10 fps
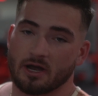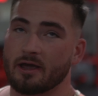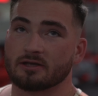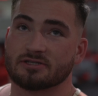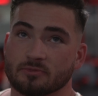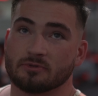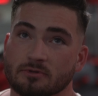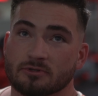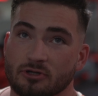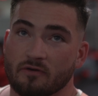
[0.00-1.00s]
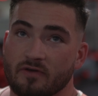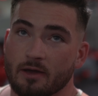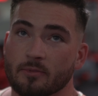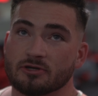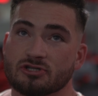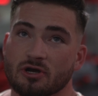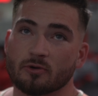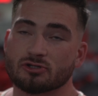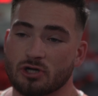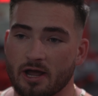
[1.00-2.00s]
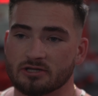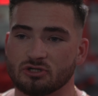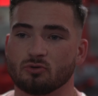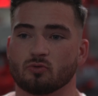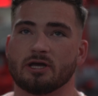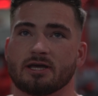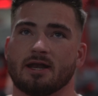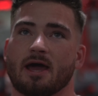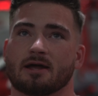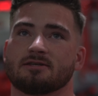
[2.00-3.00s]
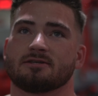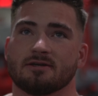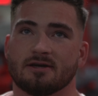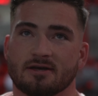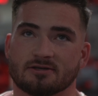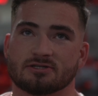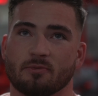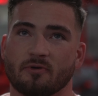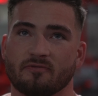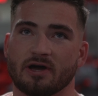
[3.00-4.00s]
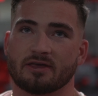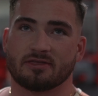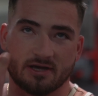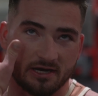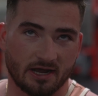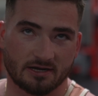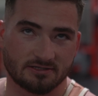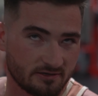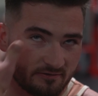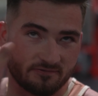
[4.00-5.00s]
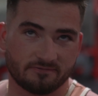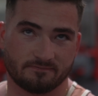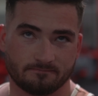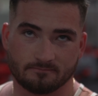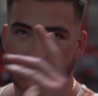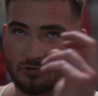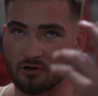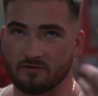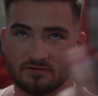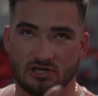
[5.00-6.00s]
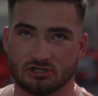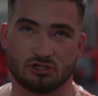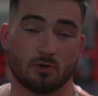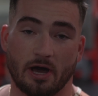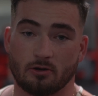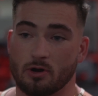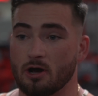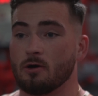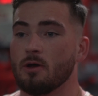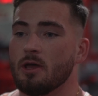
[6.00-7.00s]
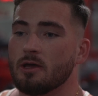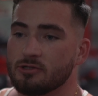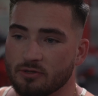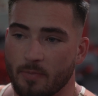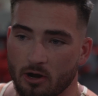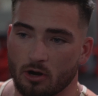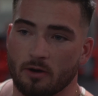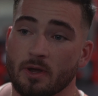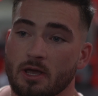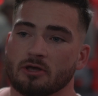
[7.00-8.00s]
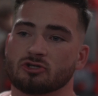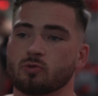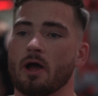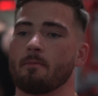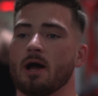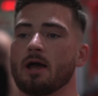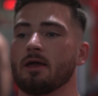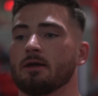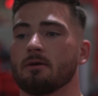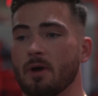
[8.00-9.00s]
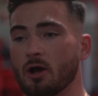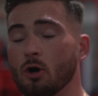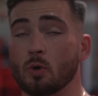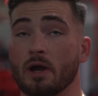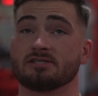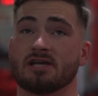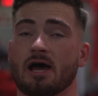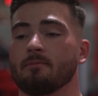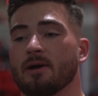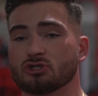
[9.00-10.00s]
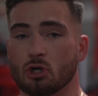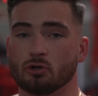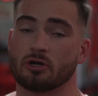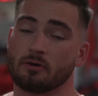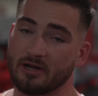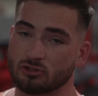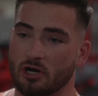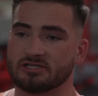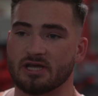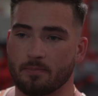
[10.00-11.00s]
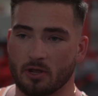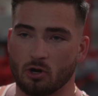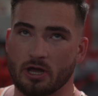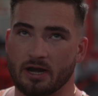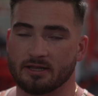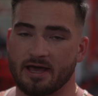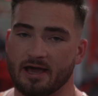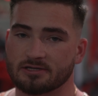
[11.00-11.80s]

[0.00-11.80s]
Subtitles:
I got some nerve damage. So we're trying to reconnect some of like the connective nerves, tissue, I don't know, to my arm. That's why my whole right side, my shoulder, my tricep, it all kind of lags.